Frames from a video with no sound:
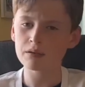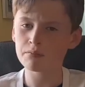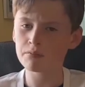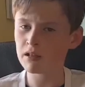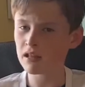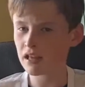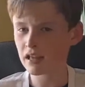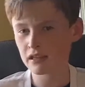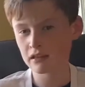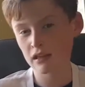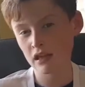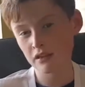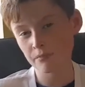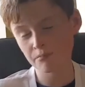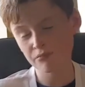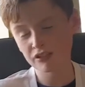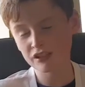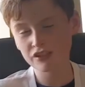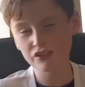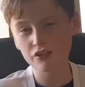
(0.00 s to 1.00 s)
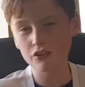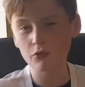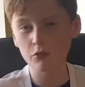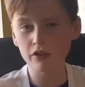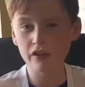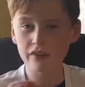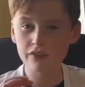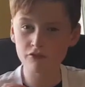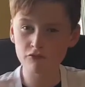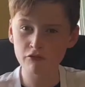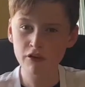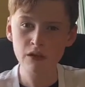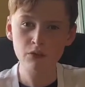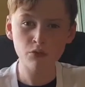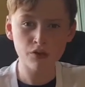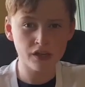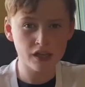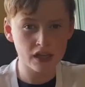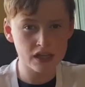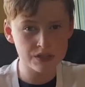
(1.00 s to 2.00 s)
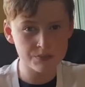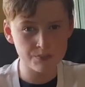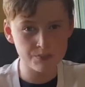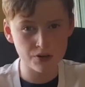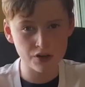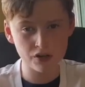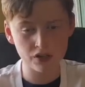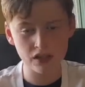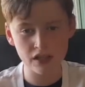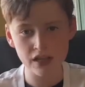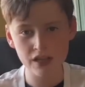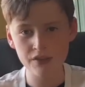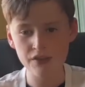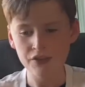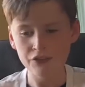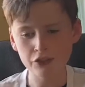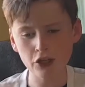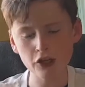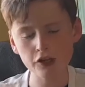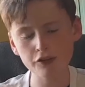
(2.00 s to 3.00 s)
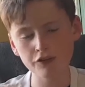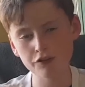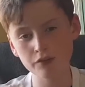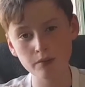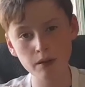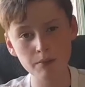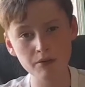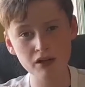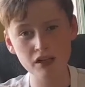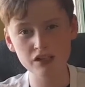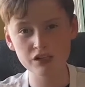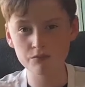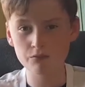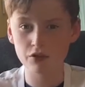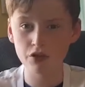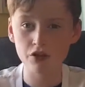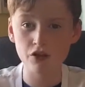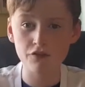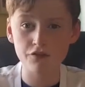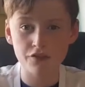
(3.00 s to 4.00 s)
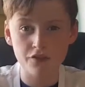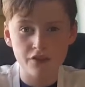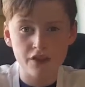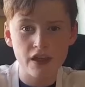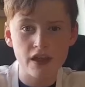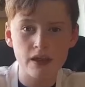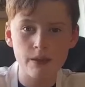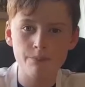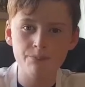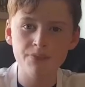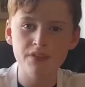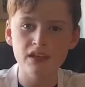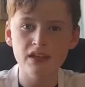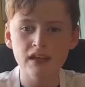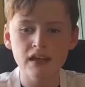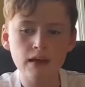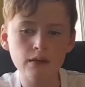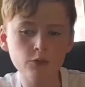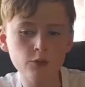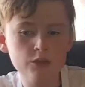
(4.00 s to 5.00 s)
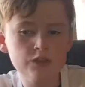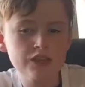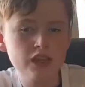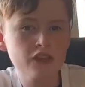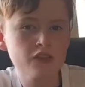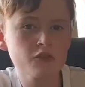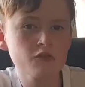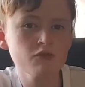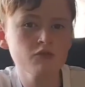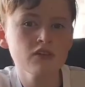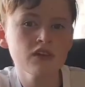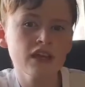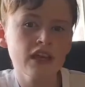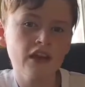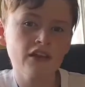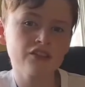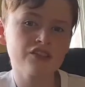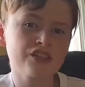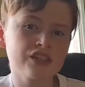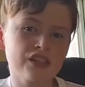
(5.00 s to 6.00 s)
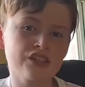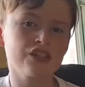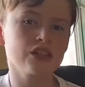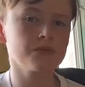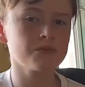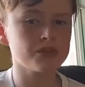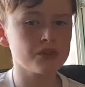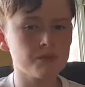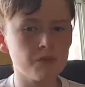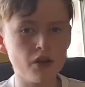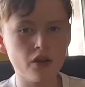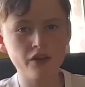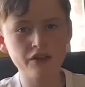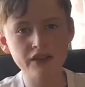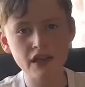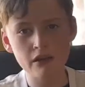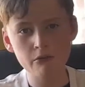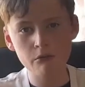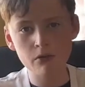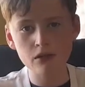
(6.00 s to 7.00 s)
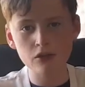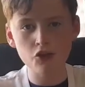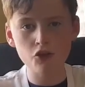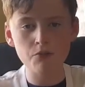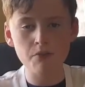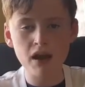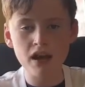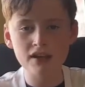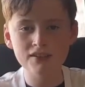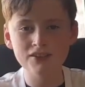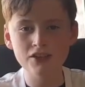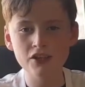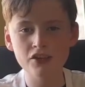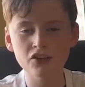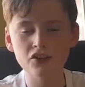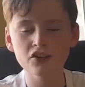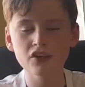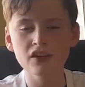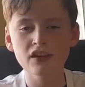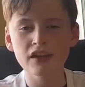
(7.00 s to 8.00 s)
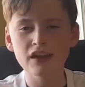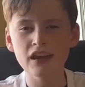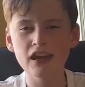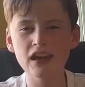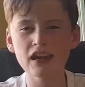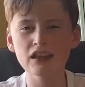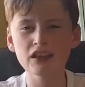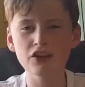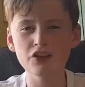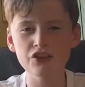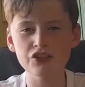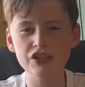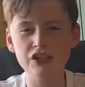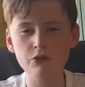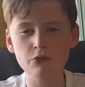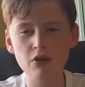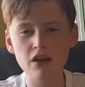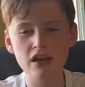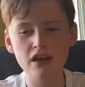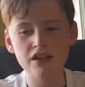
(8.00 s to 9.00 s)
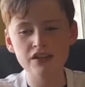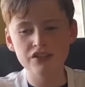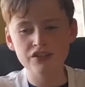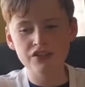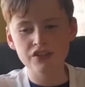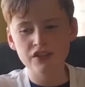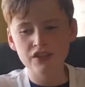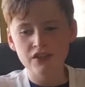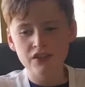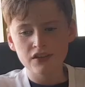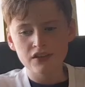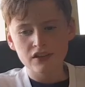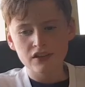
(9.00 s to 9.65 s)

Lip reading: They played, I'm pretty sure they won 3-1 against Burnley. Not good for my prediction, but good for them. I want to say though, here at St. James's Park, they will go back to losing ways.